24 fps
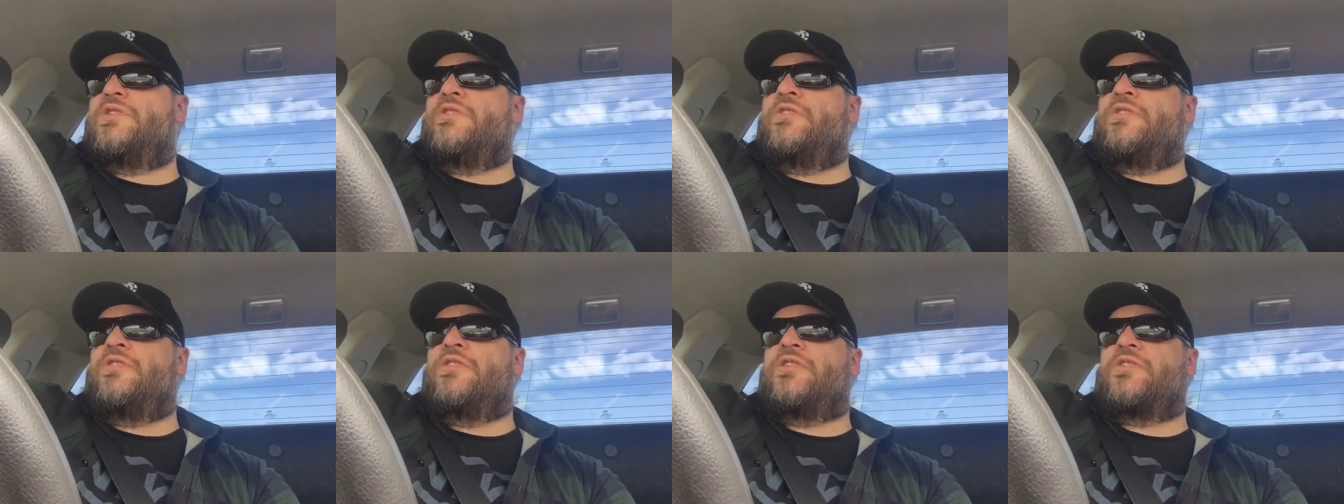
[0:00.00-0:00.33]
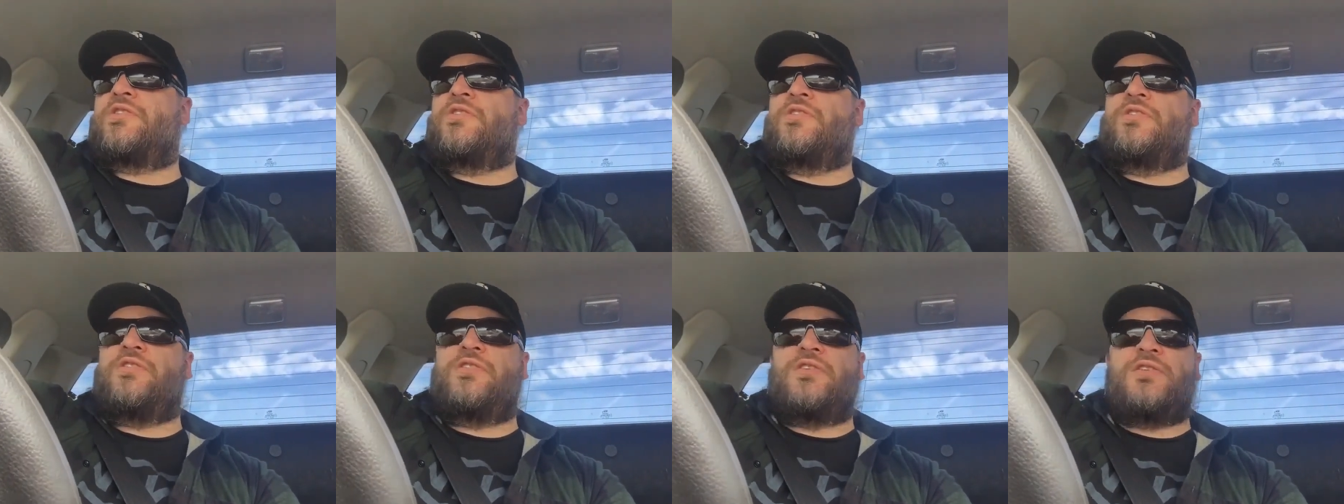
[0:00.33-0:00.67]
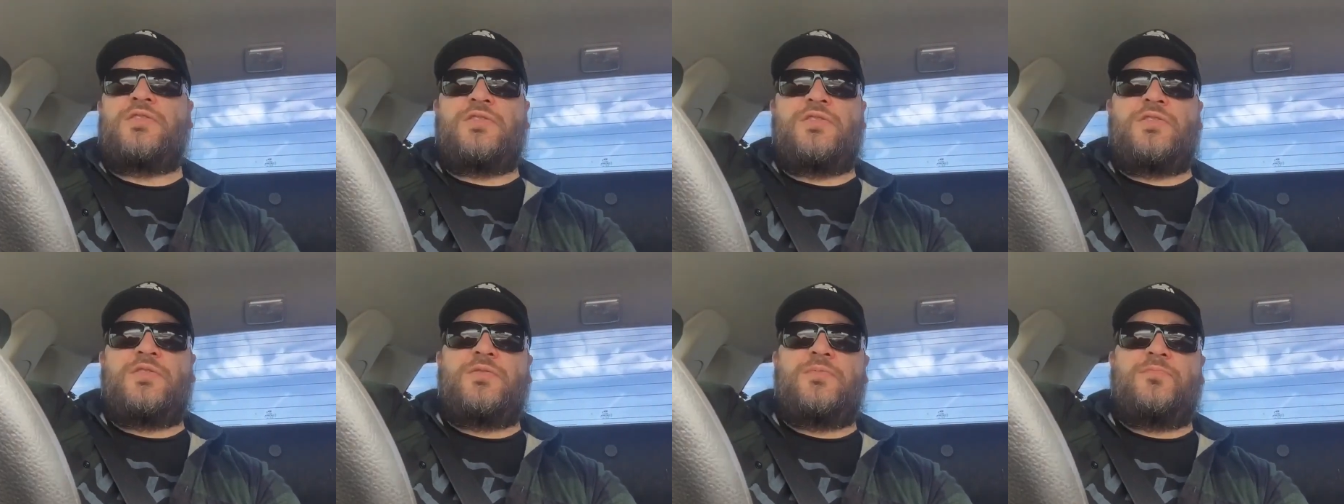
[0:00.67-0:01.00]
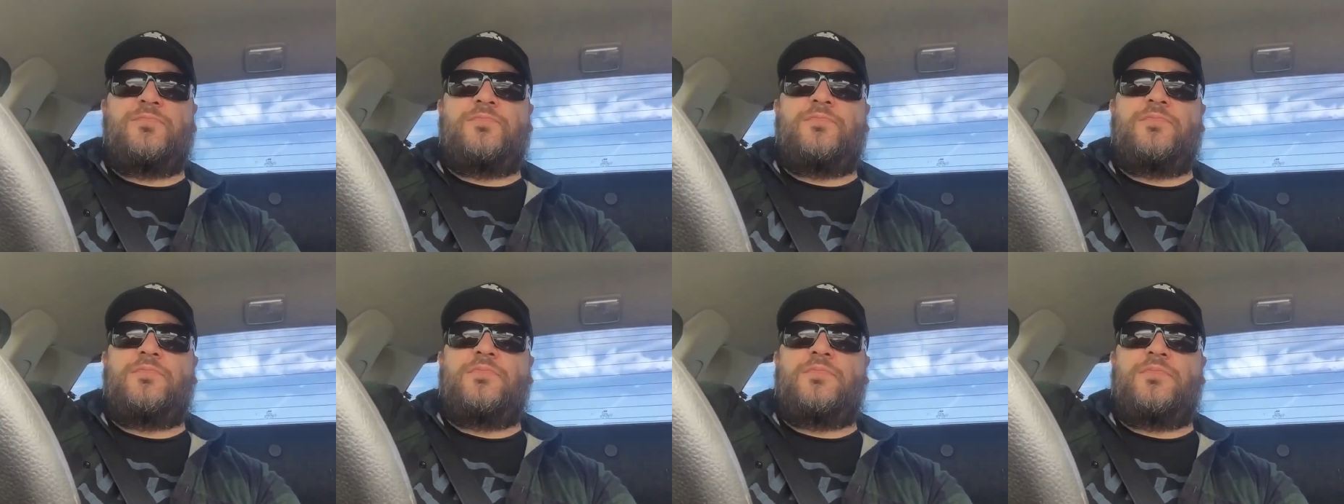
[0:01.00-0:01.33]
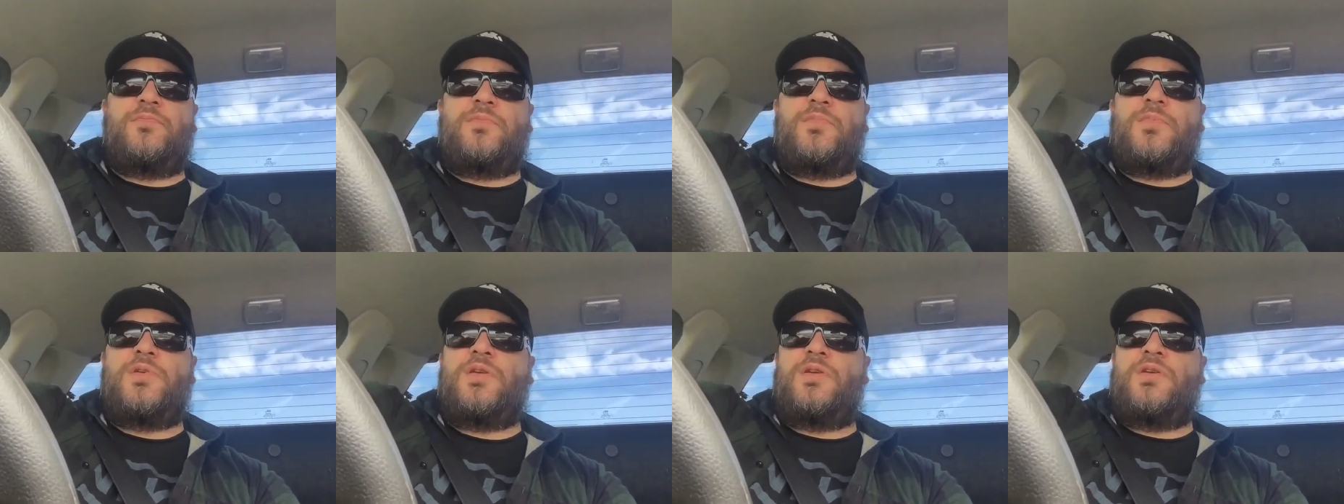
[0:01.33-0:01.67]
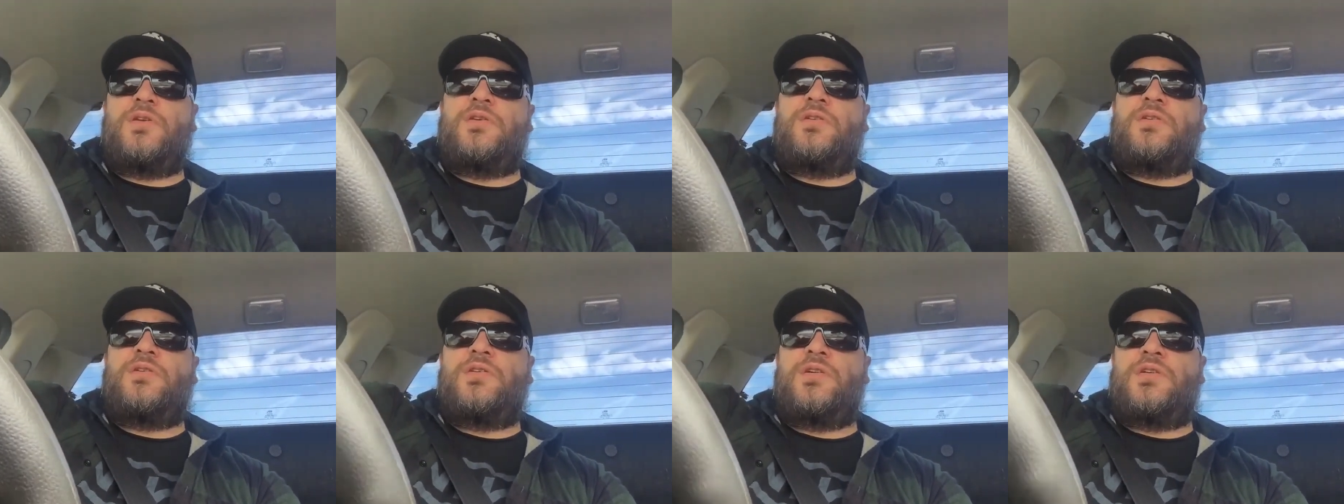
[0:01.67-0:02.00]
Alright guys,
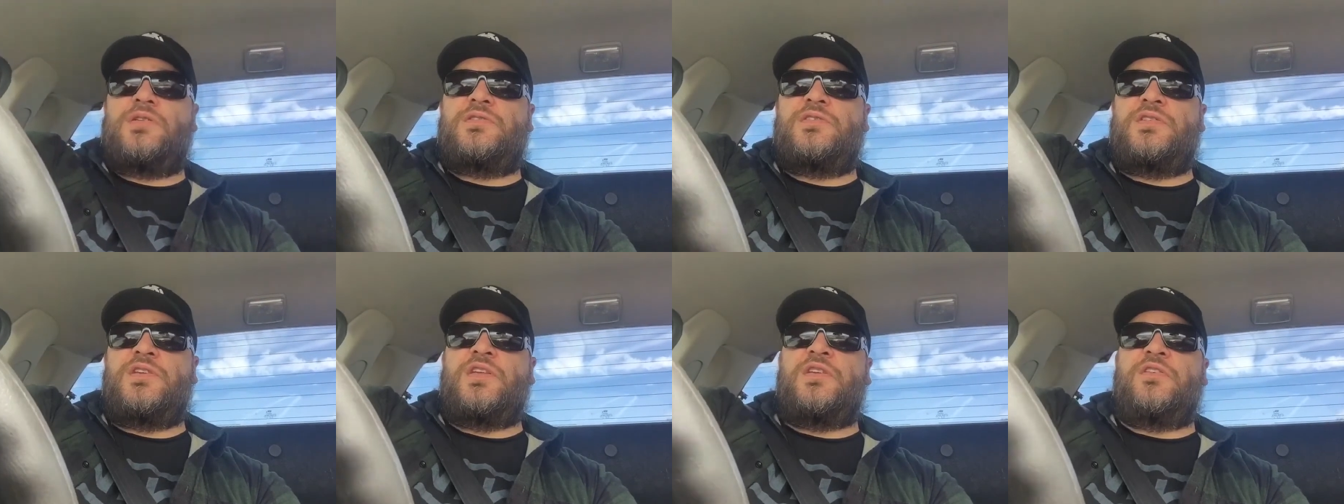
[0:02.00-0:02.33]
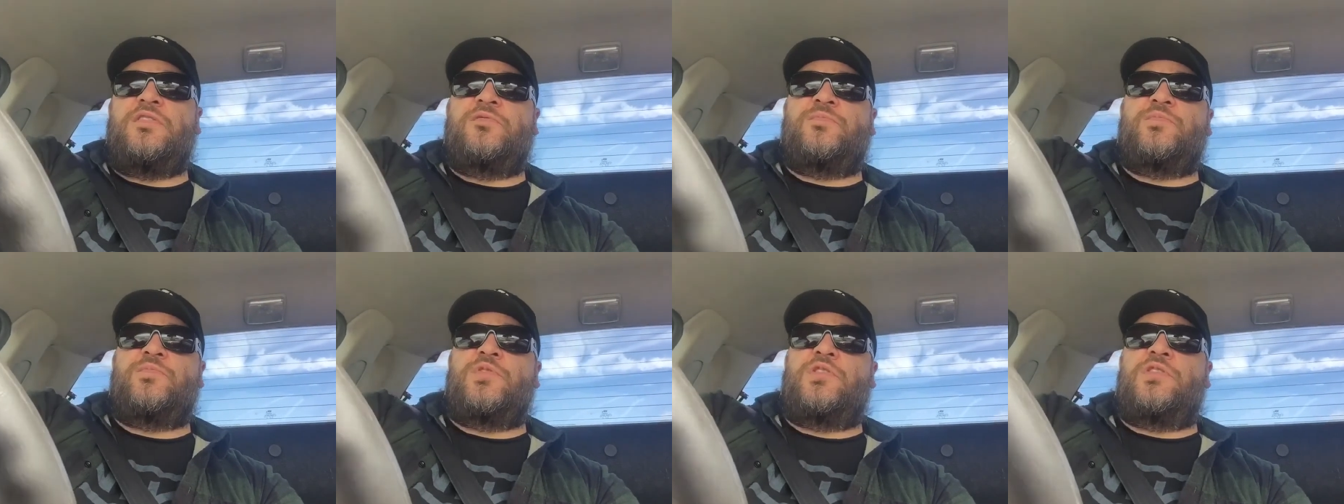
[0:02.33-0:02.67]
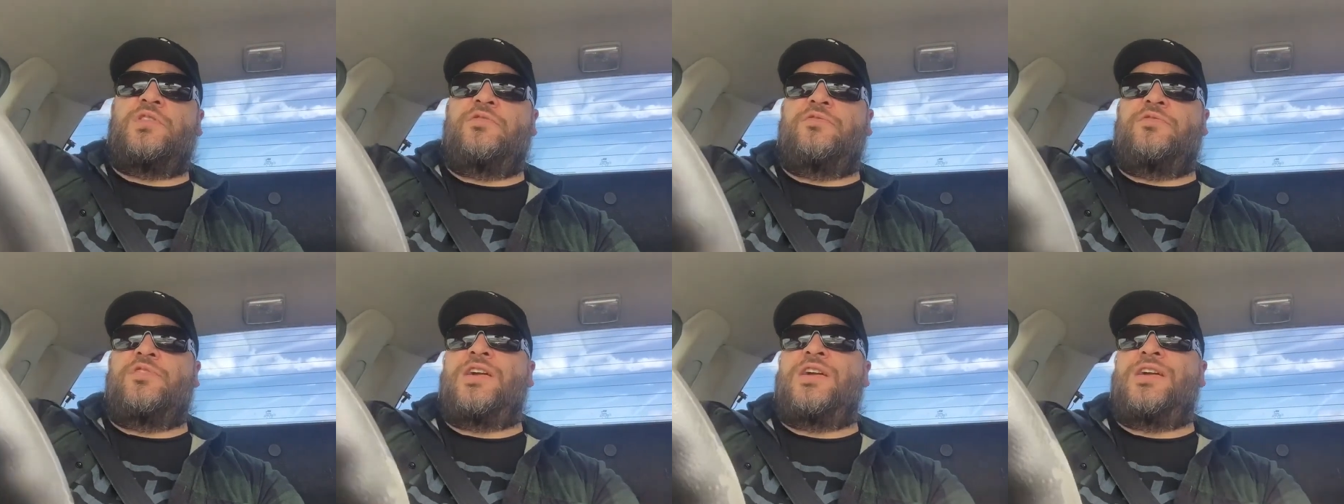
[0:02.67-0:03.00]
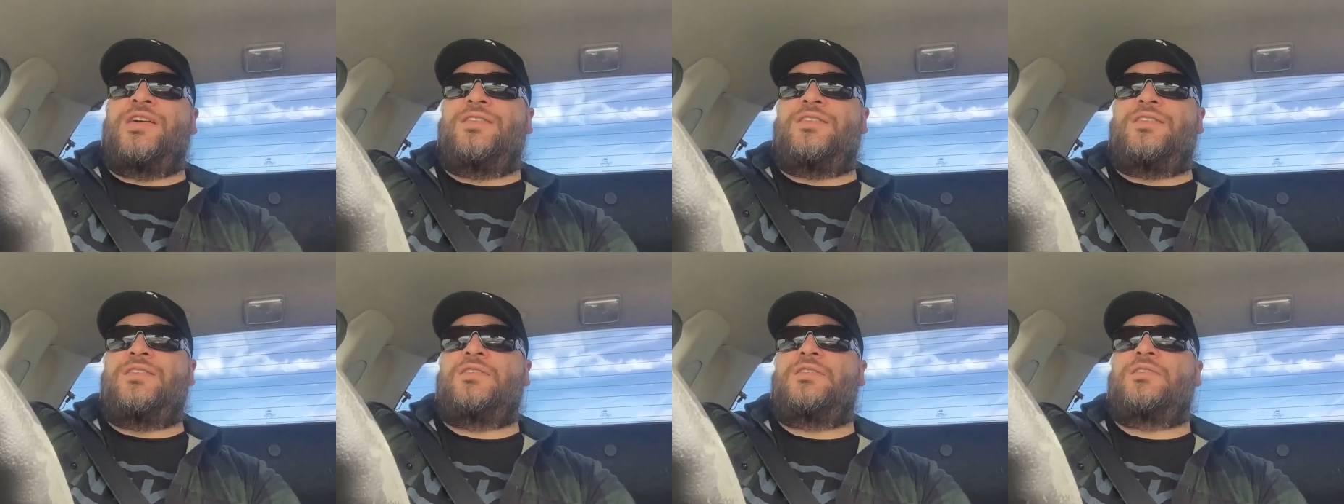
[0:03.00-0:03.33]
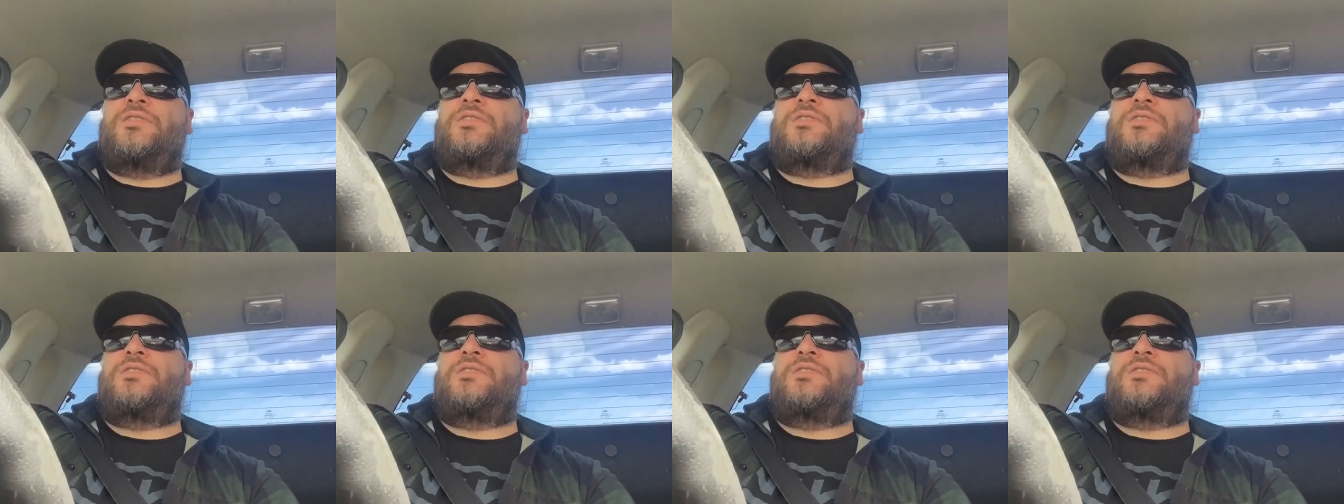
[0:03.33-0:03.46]
that's the end of my rant.